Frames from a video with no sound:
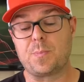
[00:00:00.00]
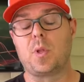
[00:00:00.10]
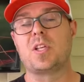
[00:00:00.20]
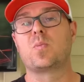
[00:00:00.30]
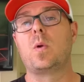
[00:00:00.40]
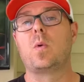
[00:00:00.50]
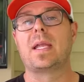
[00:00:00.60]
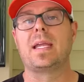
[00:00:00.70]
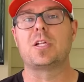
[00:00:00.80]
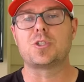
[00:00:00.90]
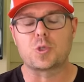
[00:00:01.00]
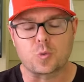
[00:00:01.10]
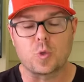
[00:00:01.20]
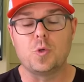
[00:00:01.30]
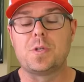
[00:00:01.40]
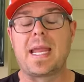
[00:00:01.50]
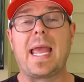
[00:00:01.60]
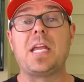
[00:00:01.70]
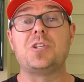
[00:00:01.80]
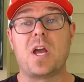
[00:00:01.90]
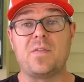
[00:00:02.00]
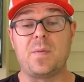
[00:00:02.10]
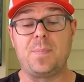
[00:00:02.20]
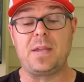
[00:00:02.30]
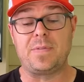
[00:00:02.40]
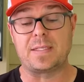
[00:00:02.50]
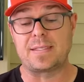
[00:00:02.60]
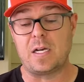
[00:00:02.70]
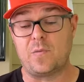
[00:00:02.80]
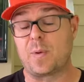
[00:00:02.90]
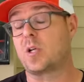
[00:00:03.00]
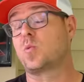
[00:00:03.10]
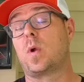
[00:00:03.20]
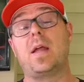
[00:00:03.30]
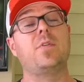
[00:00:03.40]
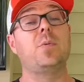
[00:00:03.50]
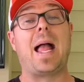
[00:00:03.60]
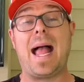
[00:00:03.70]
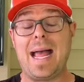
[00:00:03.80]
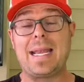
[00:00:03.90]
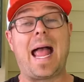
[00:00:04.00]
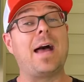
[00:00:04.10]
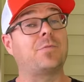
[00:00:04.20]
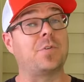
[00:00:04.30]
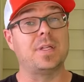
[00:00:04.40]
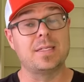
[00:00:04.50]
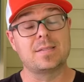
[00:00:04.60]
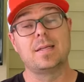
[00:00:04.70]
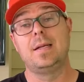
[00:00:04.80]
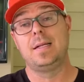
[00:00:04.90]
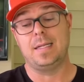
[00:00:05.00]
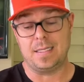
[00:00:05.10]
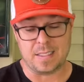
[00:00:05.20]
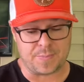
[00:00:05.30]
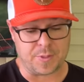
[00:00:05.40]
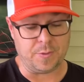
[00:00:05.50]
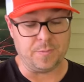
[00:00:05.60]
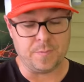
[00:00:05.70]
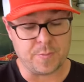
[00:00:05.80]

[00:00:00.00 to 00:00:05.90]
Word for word: Plus, we want to get a true gauge of the beef itself because whatever you add after this is up to you.